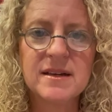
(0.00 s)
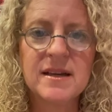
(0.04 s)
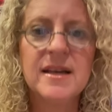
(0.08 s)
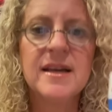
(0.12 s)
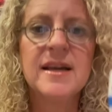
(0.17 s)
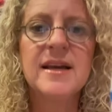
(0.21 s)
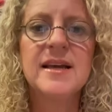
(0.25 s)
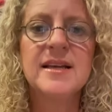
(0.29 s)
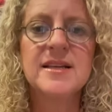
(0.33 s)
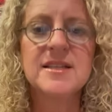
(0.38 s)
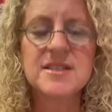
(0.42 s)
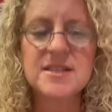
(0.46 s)

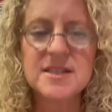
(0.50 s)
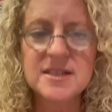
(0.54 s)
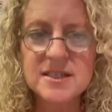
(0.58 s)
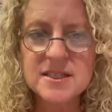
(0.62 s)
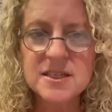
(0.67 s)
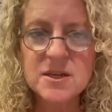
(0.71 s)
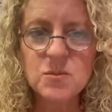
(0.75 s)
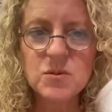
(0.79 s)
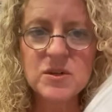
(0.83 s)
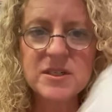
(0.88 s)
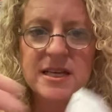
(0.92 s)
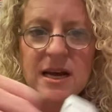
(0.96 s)
And since
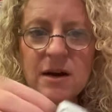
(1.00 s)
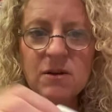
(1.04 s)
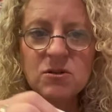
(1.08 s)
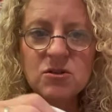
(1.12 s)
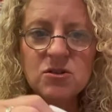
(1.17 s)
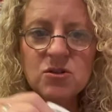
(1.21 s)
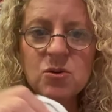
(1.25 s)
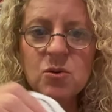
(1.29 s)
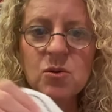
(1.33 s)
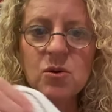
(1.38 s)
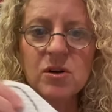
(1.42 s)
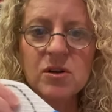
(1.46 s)
it was
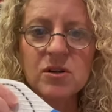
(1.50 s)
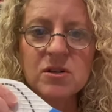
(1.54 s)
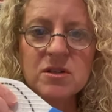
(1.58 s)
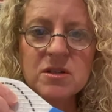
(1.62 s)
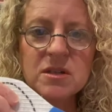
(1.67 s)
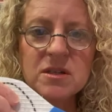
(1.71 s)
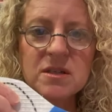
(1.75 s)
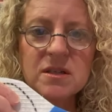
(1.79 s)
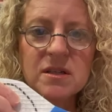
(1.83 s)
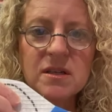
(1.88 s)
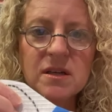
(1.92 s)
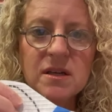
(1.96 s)

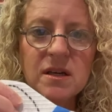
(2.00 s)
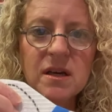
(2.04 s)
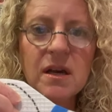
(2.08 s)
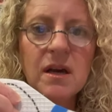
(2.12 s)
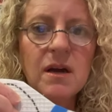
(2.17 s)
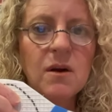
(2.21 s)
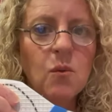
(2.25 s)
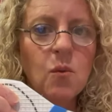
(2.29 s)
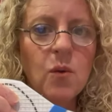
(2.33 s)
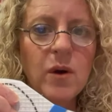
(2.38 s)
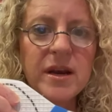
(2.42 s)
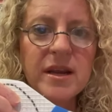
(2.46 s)
outdoors,
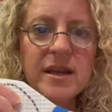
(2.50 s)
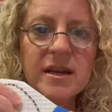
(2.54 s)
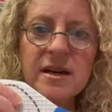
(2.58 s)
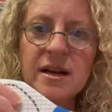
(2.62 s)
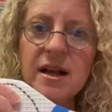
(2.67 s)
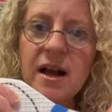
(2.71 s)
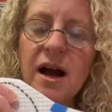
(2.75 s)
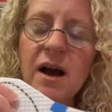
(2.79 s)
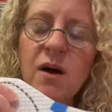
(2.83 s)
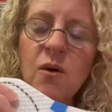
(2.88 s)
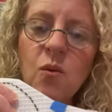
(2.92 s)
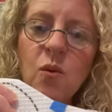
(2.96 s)
when it
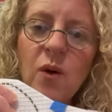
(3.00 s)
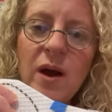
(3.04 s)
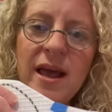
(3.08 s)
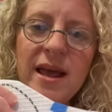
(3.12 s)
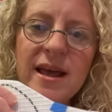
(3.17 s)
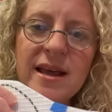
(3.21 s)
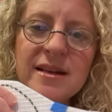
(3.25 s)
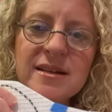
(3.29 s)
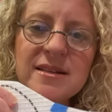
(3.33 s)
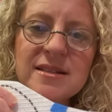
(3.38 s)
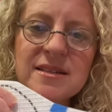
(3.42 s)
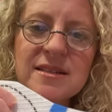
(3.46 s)
got
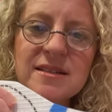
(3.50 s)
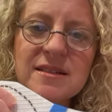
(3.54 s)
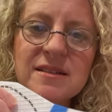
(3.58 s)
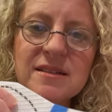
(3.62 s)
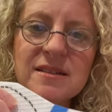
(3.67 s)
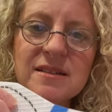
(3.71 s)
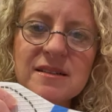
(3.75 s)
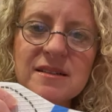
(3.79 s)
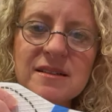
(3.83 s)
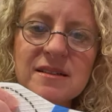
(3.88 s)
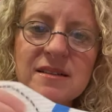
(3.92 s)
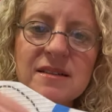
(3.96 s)
wet,
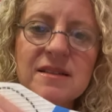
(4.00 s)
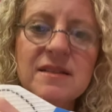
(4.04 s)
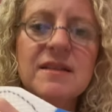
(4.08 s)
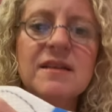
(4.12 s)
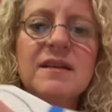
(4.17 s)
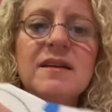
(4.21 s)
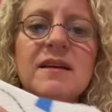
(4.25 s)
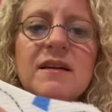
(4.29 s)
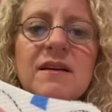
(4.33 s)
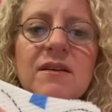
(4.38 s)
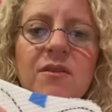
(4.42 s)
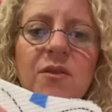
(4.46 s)

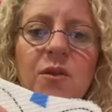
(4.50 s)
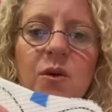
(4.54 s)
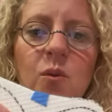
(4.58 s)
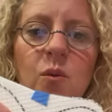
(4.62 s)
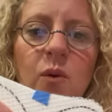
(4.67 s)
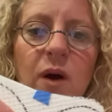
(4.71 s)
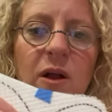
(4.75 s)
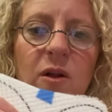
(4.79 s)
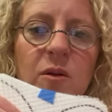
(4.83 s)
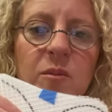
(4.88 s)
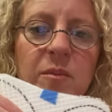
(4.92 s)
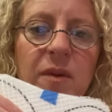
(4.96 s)
the
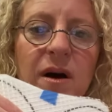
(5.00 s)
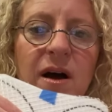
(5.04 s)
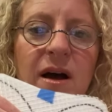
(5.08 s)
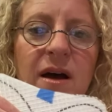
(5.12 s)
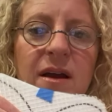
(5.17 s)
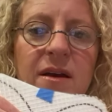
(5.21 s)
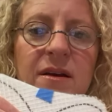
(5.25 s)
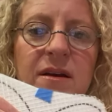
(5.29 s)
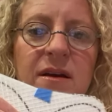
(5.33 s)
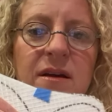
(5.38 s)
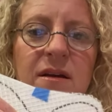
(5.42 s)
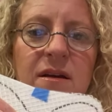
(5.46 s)
weld
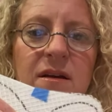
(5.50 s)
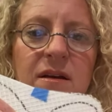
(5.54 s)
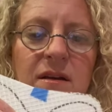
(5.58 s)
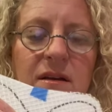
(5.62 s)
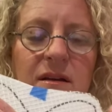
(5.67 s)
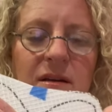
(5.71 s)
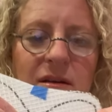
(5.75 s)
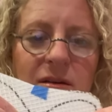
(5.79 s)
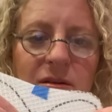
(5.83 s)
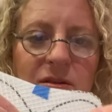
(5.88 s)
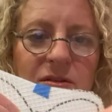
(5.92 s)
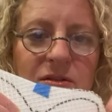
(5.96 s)
bond
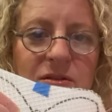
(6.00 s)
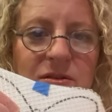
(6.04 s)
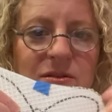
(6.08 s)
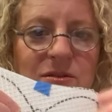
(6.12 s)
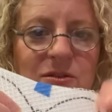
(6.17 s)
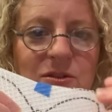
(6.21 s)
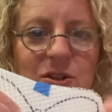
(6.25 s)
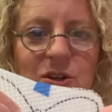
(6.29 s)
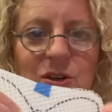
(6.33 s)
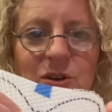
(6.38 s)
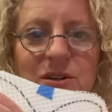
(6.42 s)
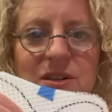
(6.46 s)

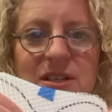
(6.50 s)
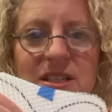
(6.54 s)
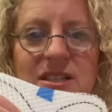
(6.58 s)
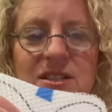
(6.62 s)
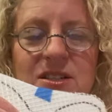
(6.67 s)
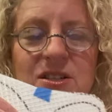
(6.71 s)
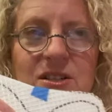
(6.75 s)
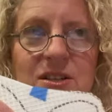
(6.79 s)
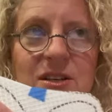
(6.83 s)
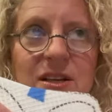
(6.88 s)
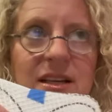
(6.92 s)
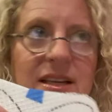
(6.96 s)
turned
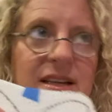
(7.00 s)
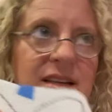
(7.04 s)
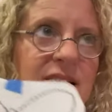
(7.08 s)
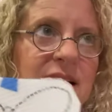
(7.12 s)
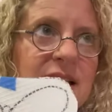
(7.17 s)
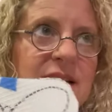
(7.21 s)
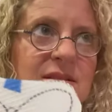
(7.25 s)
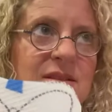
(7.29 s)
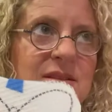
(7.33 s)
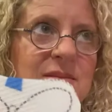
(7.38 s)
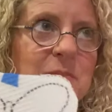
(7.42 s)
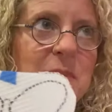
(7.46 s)
into,
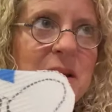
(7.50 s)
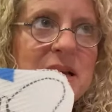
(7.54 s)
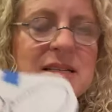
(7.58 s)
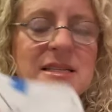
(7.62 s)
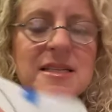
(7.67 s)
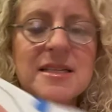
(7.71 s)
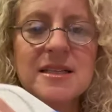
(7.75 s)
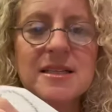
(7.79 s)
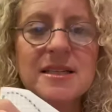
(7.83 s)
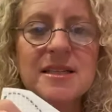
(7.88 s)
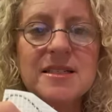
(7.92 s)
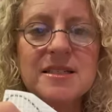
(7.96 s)
it
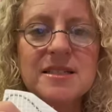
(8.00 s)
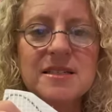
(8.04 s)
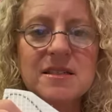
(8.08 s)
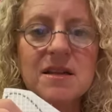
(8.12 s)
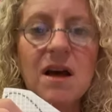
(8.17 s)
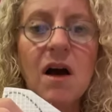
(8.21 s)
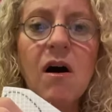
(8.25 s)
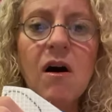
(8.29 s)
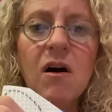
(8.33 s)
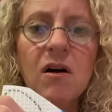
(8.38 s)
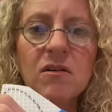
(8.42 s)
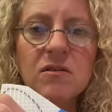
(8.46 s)
basically
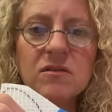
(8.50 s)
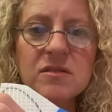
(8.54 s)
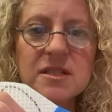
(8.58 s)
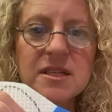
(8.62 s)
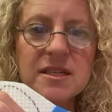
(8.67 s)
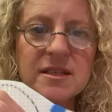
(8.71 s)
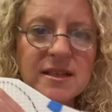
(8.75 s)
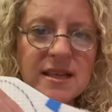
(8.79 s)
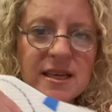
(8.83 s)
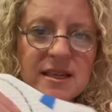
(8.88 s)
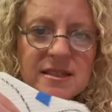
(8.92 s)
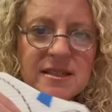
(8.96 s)
dissolves,
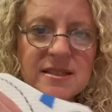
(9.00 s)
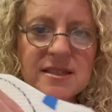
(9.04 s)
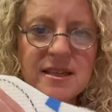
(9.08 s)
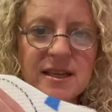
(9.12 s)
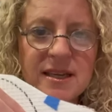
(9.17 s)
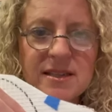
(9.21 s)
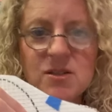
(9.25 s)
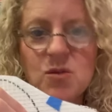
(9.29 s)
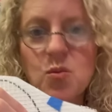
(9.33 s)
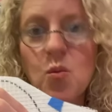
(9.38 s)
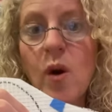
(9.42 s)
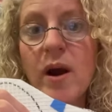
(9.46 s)
it
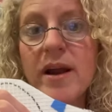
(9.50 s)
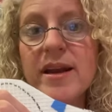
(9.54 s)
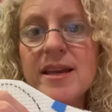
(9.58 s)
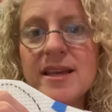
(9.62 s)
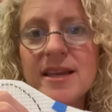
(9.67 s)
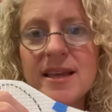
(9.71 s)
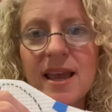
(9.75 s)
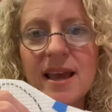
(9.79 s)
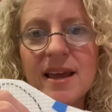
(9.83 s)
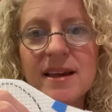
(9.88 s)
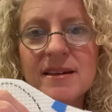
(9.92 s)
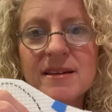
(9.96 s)
gets white
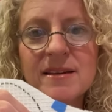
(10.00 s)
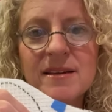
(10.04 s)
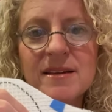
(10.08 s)
again,